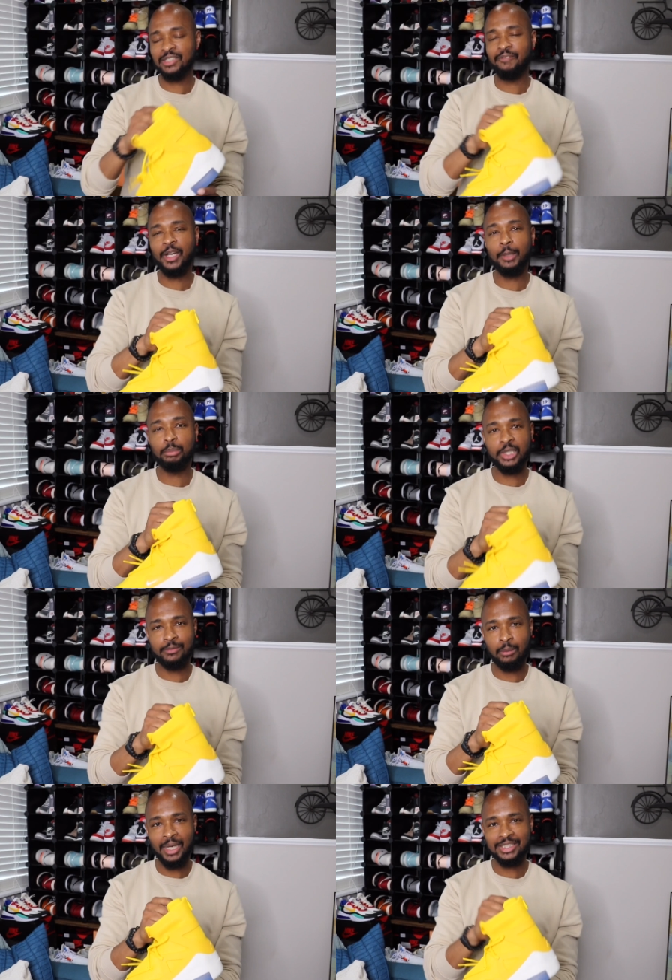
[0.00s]
very
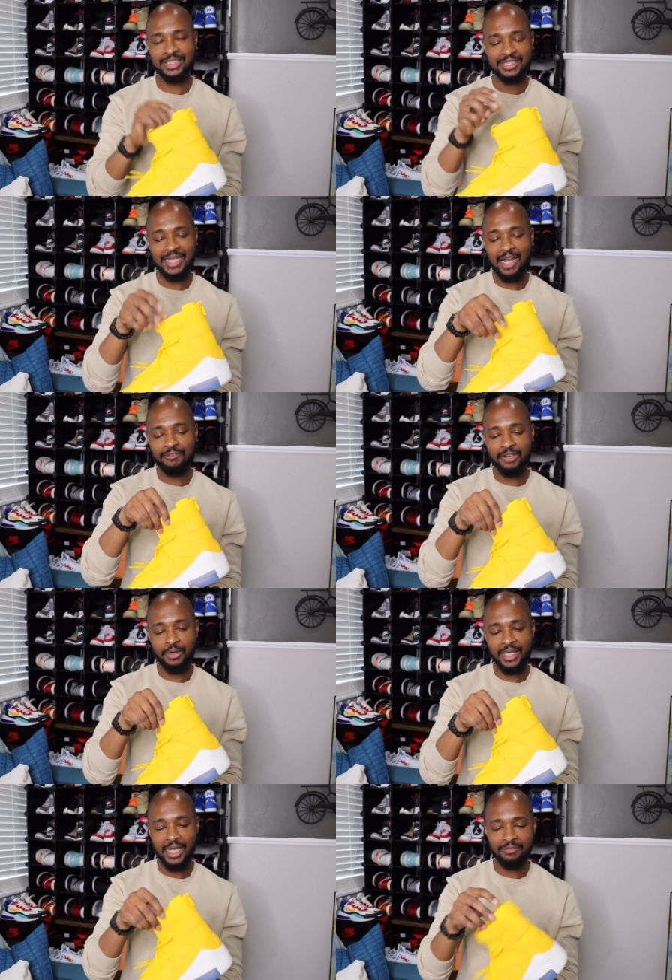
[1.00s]
breathable mesh. It's not
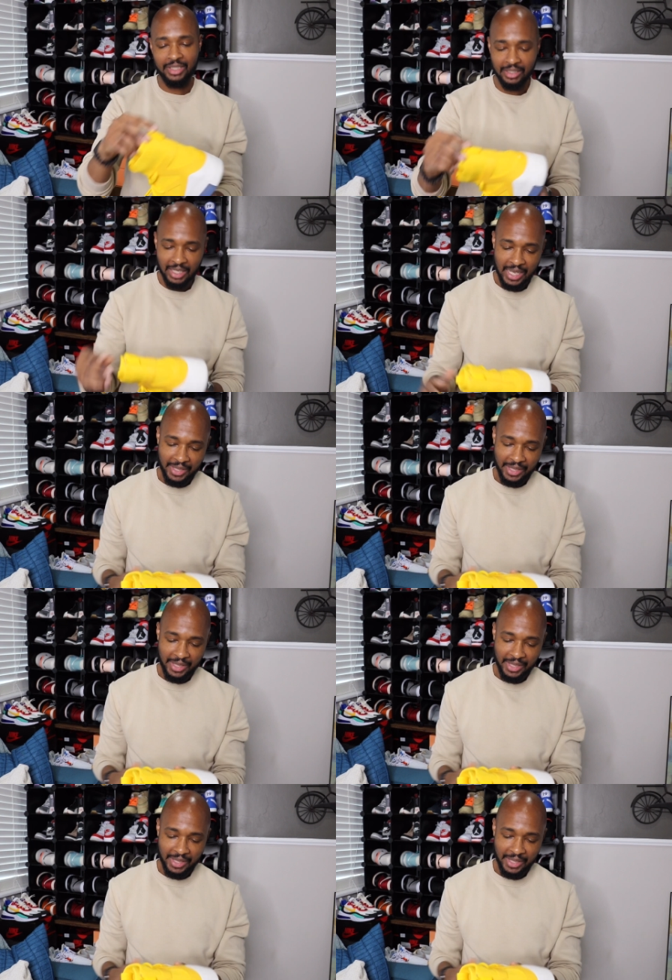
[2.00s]
very heavy.